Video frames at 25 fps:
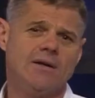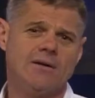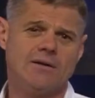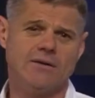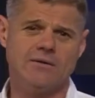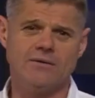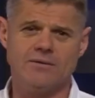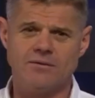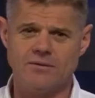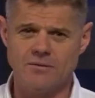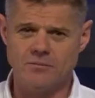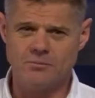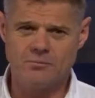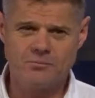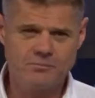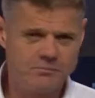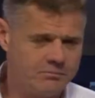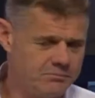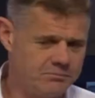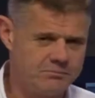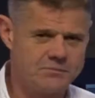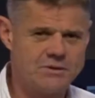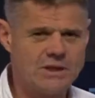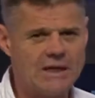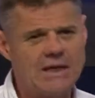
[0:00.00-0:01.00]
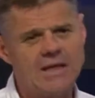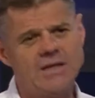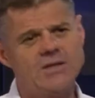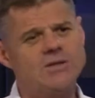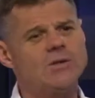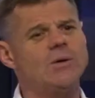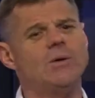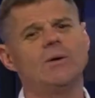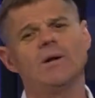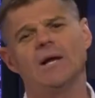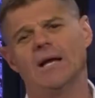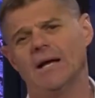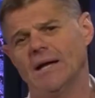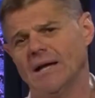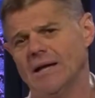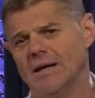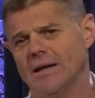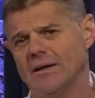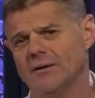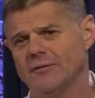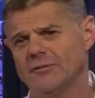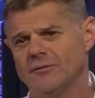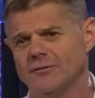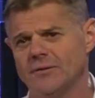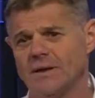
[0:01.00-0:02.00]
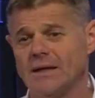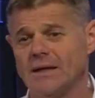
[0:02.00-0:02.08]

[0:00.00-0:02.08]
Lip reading: to change your life